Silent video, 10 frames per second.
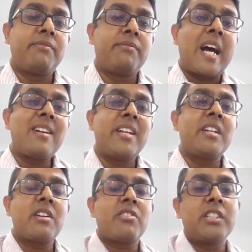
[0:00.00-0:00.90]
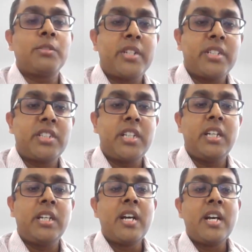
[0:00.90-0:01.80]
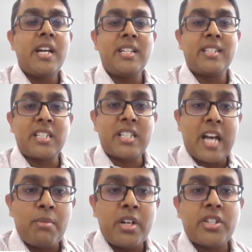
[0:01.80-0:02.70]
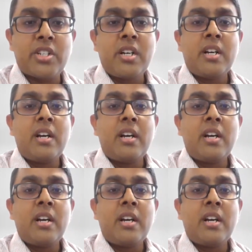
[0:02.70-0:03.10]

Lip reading: If that data transparency is established,